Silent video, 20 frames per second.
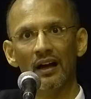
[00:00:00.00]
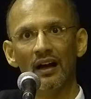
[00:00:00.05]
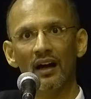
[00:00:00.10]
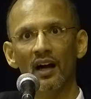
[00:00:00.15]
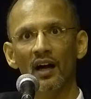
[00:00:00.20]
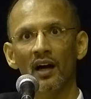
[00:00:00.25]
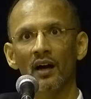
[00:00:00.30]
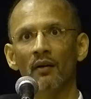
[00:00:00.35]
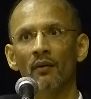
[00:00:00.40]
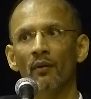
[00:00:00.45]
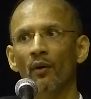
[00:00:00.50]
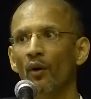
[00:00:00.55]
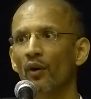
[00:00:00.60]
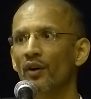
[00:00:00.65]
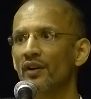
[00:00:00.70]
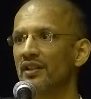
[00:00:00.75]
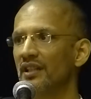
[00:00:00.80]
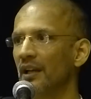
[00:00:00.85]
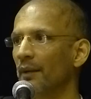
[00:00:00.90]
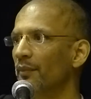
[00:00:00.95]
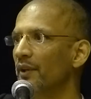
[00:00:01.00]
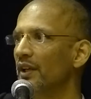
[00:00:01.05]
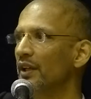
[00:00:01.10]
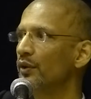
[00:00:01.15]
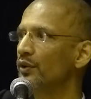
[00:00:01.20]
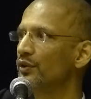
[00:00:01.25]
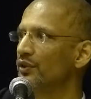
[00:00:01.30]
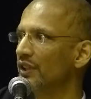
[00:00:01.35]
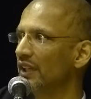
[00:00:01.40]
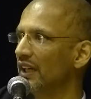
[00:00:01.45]
or somebody
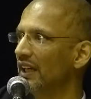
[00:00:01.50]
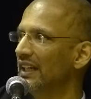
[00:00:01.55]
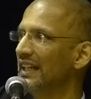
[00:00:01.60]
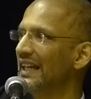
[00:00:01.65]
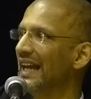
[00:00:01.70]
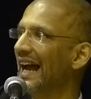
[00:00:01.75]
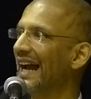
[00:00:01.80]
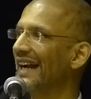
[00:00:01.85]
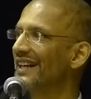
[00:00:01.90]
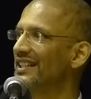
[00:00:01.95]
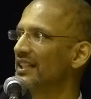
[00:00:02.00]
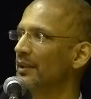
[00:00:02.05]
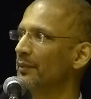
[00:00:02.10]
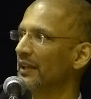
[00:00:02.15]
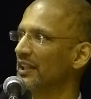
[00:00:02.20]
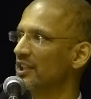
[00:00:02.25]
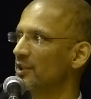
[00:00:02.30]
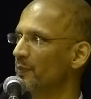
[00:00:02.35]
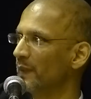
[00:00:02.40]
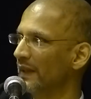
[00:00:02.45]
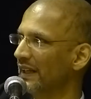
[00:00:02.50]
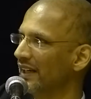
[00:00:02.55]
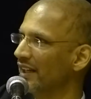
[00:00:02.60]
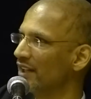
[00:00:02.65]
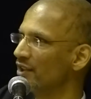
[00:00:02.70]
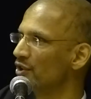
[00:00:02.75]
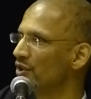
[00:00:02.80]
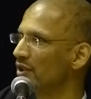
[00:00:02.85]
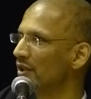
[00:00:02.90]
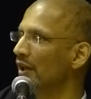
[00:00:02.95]
who's really had some
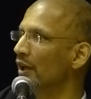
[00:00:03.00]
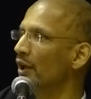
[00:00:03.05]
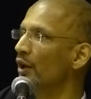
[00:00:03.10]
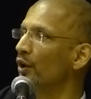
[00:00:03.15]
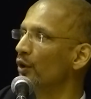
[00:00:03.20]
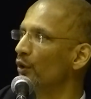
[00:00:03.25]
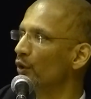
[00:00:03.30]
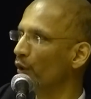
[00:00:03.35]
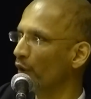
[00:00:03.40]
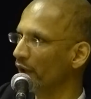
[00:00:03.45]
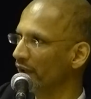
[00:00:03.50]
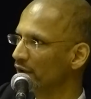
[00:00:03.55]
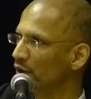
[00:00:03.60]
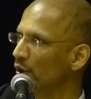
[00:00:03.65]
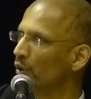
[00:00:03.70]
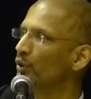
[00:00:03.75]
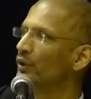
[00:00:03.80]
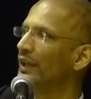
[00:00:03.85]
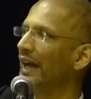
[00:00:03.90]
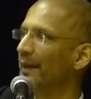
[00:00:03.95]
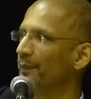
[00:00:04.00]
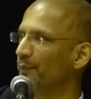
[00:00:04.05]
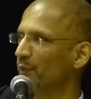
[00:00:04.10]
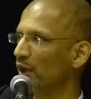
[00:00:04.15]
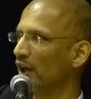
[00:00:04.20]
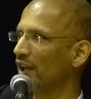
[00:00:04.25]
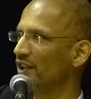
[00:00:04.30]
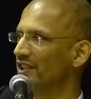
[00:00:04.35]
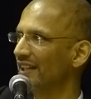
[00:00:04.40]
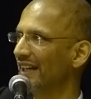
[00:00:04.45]
experience going through that
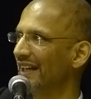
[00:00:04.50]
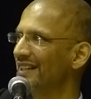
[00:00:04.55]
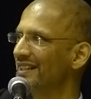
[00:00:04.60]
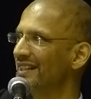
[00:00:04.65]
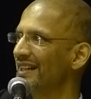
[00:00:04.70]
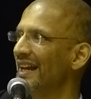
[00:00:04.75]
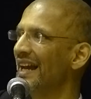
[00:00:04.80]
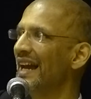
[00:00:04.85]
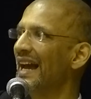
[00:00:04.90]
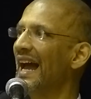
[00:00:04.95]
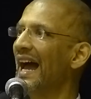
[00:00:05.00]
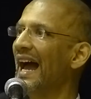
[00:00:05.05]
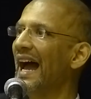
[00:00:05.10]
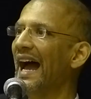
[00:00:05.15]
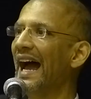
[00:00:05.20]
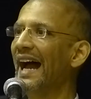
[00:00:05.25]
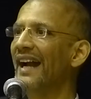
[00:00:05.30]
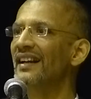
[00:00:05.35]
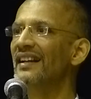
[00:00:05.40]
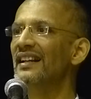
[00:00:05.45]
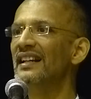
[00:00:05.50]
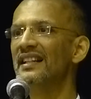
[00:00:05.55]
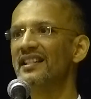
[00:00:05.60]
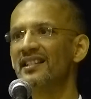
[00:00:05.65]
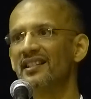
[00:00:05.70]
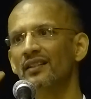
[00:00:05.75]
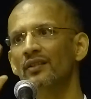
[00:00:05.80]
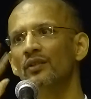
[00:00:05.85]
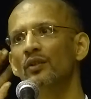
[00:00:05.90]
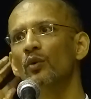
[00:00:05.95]
process, and
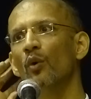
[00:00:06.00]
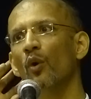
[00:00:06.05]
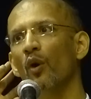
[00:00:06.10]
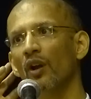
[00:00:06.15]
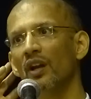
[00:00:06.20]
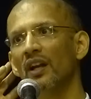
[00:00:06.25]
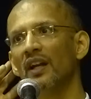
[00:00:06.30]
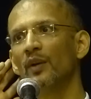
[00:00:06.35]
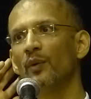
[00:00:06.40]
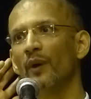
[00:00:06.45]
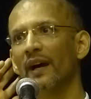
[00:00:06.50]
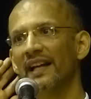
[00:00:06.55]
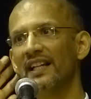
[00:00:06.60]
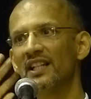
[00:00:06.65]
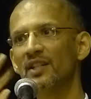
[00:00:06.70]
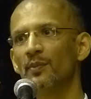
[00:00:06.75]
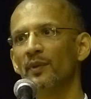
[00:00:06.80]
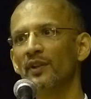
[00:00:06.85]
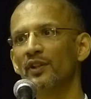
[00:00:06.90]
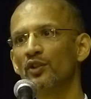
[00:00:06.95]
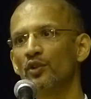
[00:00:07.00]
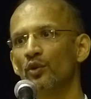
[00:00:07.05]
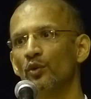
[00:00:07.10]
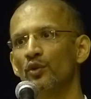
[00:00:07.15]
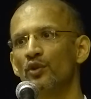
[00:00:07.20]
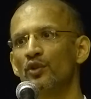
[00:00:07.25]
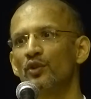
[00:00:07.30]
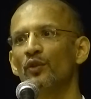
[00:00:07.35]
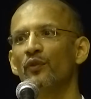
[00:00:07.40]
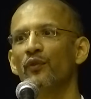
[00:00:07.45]
listen to all advice but
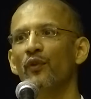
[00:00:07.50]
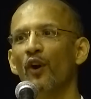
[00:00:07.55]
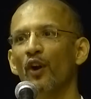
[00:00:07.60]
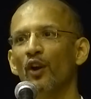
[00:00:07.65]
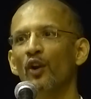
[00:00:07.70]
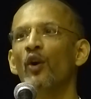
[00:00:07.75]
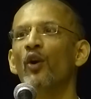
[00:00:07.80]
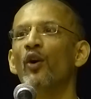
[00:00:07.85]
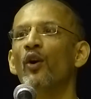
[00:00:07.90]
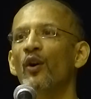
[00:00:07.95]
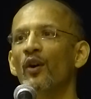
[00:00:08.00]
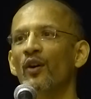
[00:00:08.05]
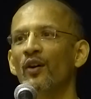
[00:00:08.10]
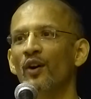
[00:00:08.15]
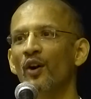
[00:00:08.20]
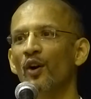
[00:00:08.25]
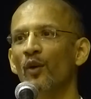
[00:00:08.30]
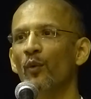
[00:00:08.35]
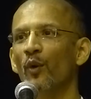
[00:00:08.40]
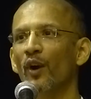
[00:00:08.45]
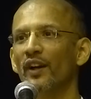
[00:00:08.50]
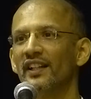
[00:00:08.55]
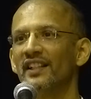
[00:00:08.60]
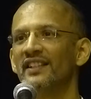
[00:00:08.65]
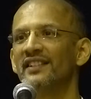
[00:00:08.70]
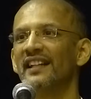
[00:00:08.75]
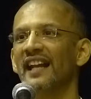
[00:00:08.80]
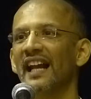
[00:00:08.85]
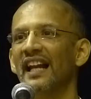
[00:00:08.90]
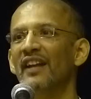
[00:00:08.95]
choose to follow what
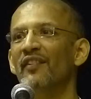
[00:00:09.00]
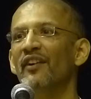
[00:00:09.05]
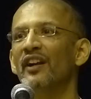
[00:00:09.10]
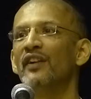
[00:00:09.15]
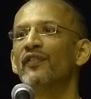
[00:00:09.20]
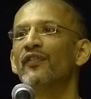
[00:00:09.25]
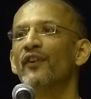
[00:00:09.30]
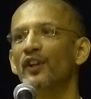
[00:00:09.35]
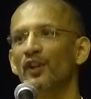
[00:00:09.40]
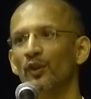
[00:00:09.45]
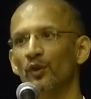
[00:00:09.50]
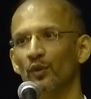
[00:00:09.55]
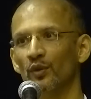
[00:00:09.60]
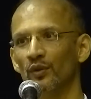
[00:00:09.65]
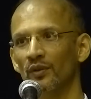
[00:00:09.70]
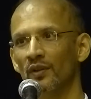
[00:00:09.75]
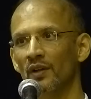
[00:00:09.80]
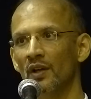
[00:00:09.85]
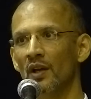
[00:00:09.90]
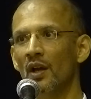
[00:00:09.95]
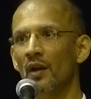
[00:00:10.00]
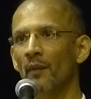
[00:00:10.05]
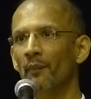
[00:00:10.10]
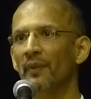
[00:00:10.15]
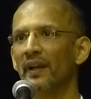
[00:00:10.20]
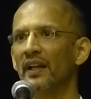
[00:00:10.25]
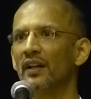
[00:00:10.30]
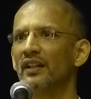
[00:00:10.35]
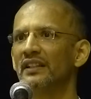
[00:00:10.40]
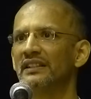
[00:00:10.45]
is relevant for you.
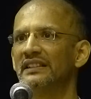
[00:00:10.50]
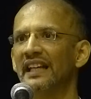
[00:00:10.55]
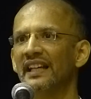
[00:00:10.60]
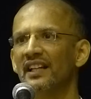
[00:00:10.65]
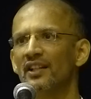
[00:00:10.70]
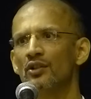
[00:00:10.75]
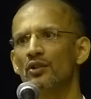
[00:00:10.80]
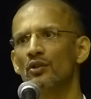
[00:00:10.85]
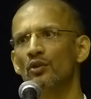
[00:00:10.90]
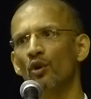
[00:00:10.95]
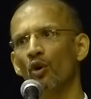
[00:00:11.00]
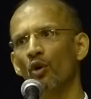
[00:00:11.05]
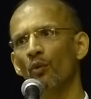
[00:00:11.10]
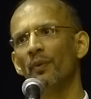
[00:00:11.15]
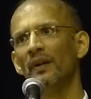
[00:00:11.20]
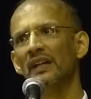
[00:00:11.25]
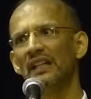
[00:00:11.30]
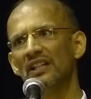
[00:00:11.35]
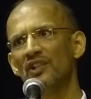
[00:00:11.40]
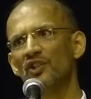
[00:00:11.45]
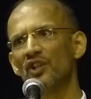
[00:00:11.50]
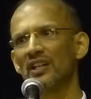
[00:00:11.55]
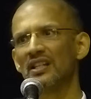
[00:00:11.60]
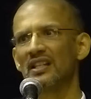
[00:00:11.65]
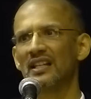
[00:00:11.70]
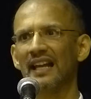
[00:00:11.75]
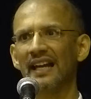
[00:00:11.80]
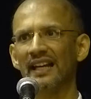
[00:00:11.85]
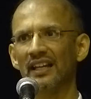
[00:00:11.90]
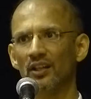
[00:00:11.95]
Because there is nobody
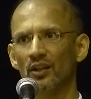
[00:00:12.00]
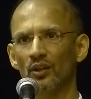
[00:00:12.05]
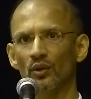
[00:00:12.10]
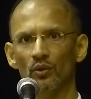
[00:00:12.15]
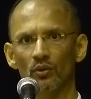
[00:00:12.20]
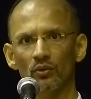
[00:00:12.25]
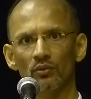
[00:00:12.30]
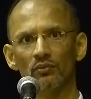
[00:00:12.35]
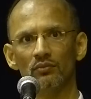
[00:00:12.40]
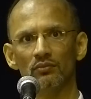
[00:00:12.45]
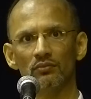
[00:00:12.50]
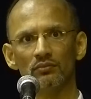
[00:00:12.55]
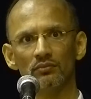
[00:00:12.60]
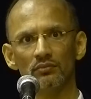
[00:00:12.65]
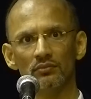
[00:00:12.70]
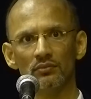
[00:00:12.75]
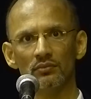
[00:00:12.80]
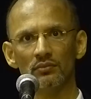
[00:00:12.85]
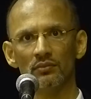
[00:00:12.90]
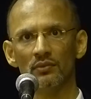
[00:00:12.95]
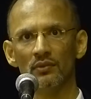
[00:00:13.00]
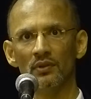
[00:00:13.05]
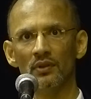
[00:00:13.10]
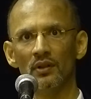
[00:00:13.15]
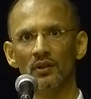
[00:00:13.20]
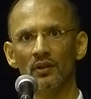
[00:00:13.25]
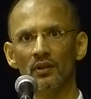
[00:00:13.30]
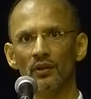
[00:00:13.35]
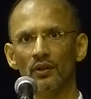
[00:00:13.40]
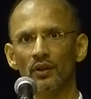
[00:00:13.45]
just like you.
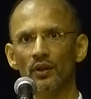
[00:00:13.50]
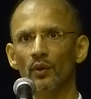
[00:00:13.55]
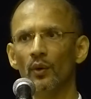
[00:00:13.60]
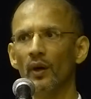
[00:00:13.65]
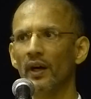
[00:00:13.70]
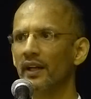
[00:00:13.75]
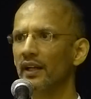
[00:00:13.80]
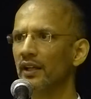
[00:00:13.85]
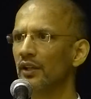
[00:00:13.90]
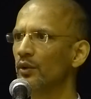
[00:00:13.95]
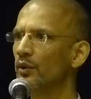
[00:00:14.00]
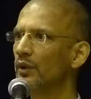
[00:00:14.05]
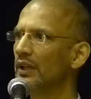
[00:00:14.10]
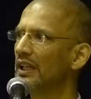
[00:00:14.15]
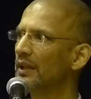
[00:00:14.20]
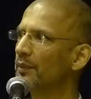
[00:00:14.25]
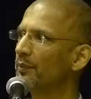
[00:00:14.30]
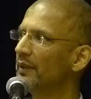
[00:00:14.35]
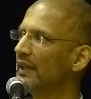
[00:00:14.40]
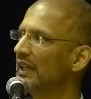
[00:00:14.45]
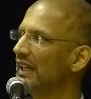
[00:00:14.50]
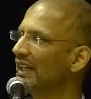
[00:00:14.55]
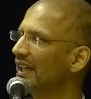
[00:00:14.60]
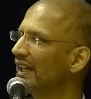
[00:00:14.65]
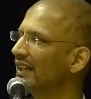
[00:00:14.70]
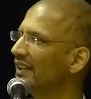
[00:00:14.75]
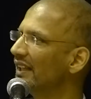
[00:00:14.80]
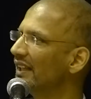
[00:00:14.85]
You are a unique being